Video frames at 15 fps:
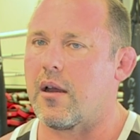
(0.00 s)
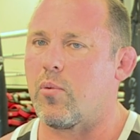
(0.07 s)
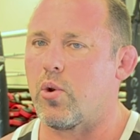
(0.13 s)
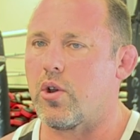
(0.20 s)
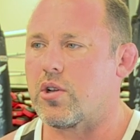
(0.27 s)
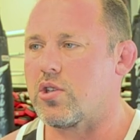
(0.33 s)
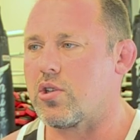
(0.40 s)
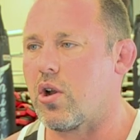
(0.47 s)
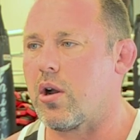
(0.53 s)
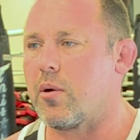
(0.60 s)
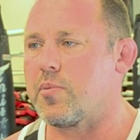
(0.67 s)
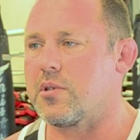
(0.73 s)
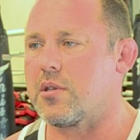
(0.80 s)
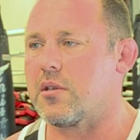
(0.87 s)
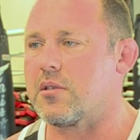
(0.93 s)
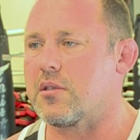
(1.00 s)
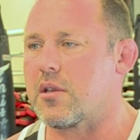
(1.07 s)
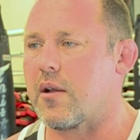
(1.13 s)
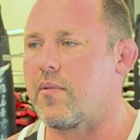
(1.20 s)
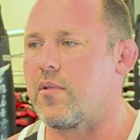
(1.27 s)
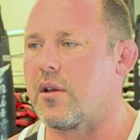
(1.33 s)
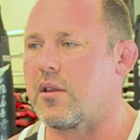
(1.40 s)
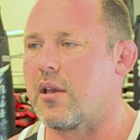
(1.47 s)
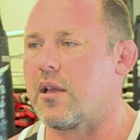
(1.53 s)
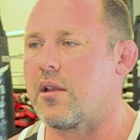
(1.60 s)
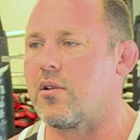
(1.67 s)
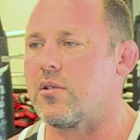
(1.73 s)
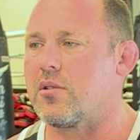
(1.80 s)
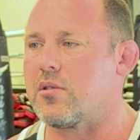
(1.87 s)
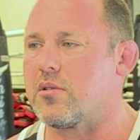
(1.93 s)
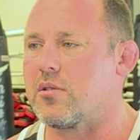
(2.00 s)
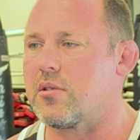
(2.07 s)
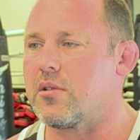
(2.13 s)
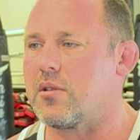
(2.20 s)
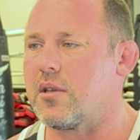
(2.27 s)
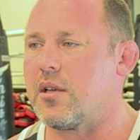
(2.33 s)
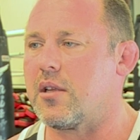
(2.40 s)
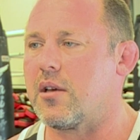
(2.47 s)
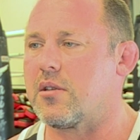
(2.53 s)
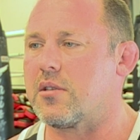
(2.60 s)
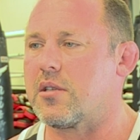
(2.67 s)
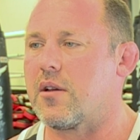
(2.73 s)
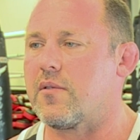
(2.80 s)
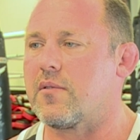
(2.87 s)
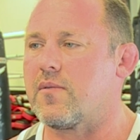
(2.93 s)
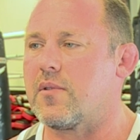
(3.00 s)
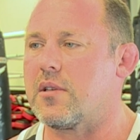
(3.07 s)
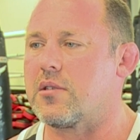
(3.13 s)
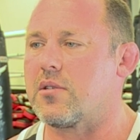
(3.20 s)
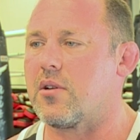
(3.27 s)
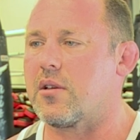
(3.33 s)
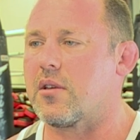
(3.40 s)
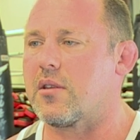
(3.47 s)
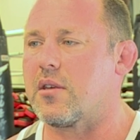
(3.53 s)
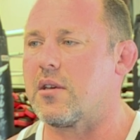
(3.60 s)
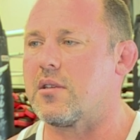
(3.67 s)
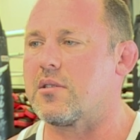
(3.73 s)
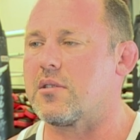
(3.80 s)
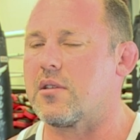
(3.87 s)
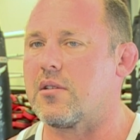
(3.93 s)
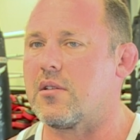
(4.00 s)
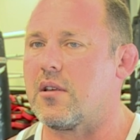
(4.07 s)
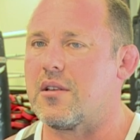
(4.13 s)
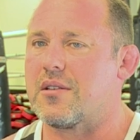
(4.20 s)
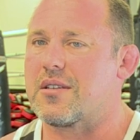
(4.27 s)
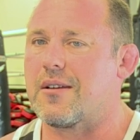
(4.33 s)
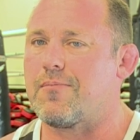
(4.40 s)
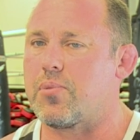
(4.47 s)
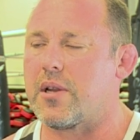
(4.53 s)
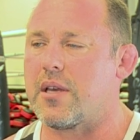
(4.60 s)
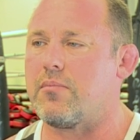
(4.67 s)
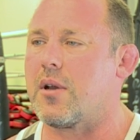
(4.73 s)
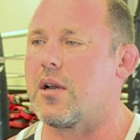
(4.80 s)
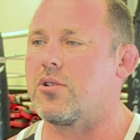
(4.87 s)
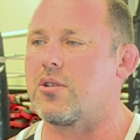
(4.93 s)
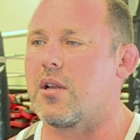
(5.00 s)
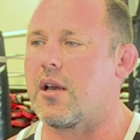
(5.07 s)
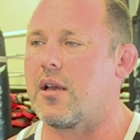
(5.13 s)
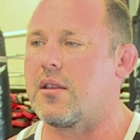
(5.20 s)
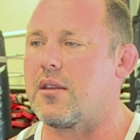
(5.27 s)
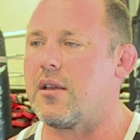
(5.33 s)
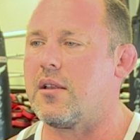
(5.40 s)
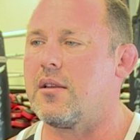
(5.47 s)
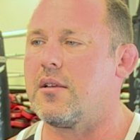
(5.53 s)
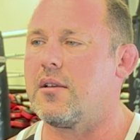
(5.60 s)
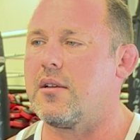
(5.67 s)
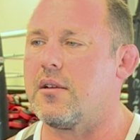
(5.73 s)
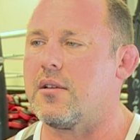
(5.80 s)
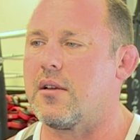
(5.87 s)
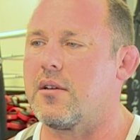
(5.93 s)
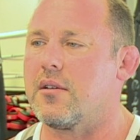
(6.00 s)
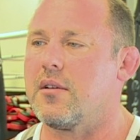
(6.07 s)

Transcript: workshops and stuff like that on, you know, the self-defense side of things. And it's complete martial art then, you know?